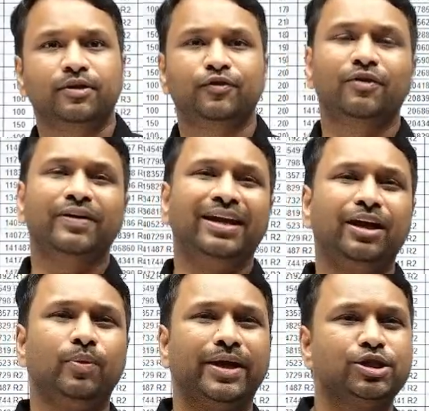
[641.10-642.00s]
you have any
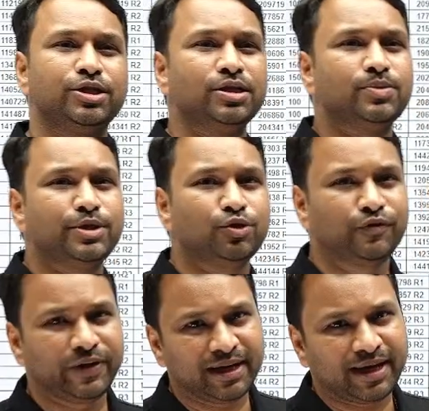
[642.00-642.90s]
questions which you
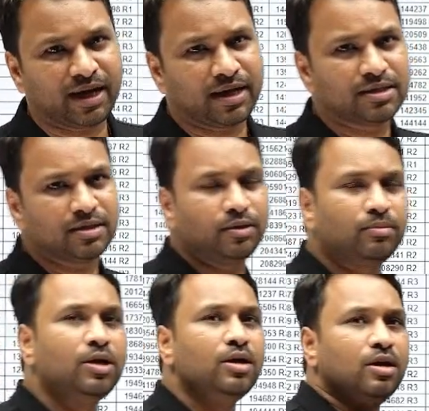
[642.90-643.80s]
feel like answer, you
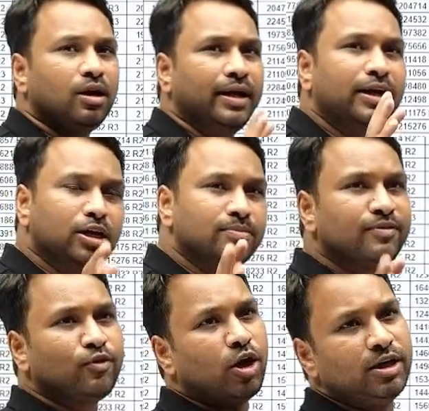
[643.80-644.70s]
know, in terms
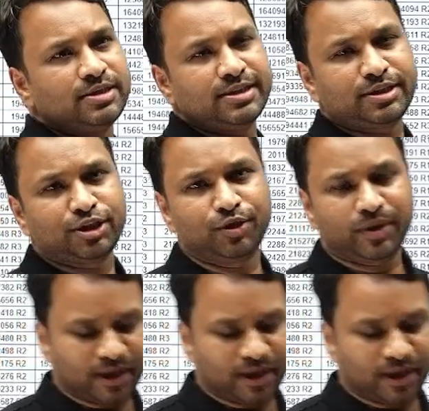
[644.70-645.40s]
of college decision, you can